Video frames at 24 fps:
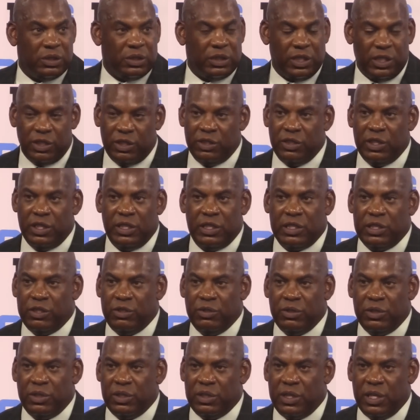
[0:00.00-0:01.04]
You,
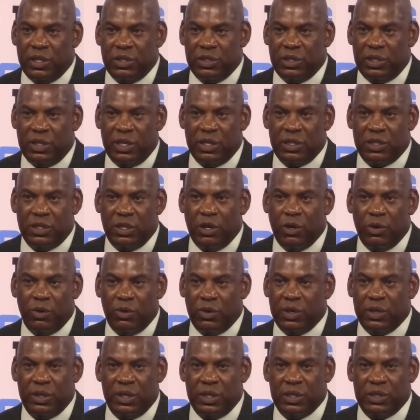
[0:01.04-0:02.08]
you, there's there's no
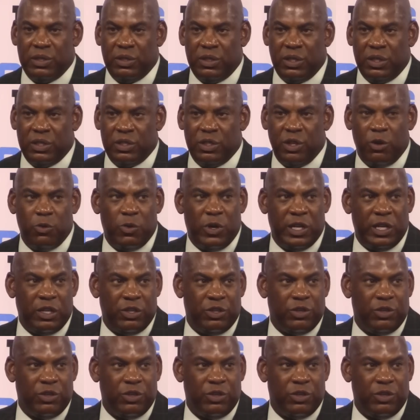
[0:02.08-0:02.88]
there's there's no one there.